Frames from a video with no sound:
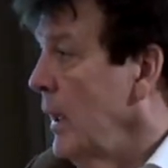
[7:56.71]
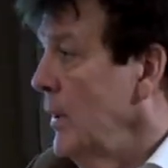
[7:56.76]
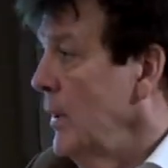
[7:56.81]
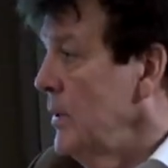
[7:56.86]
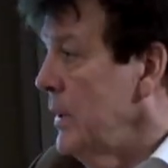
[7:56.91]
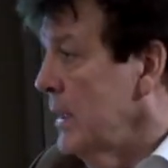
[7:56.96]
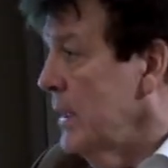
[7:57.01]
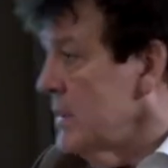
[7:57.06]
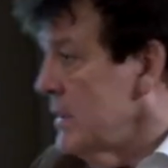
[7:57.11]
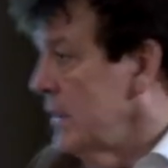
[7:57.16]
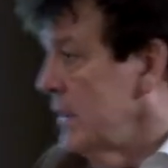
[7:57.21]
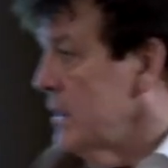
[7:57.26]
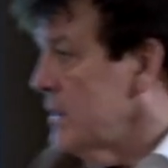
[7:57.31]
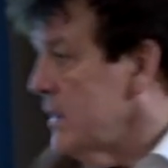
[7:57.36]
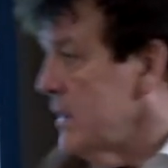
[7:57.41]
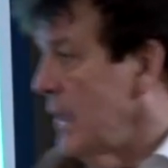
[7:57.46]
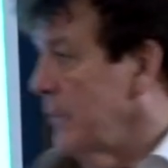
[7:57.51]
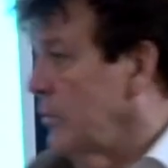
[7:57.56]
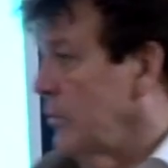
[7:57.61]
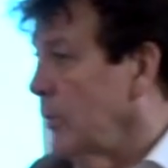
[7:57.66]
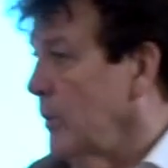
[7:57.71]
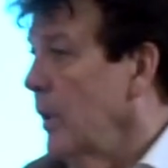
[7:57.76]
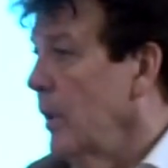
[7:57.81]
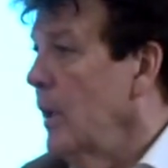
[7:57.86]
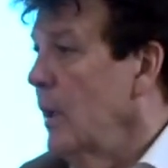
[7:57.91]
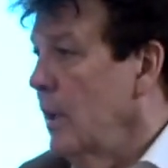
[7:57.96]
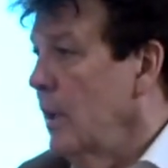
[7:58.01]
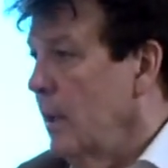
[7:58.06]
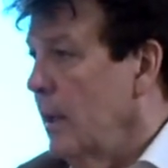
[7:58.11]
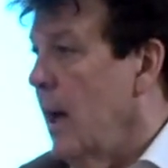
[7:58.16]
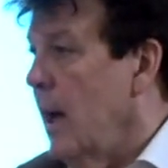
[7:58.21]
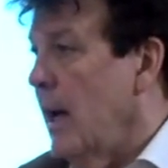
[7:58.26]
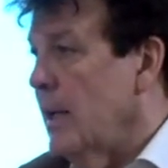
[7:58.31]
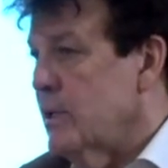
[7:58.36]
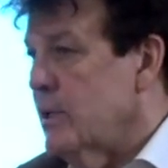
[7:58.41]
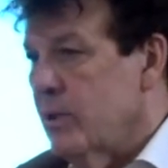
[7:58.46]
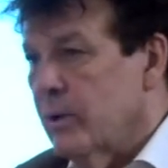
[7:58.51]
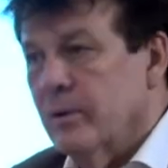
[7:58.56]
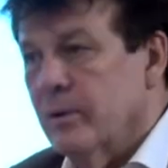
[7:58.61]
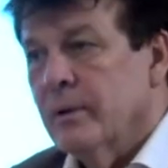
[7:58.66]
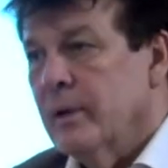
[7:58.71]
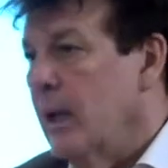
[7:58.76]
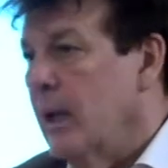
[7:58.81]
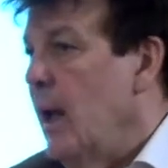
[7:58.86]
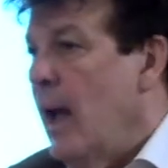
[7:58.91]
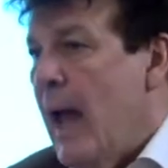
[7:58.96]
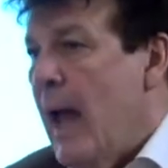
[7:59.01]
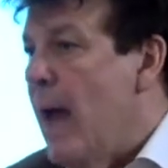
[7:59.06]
You can say the same to uncertainty.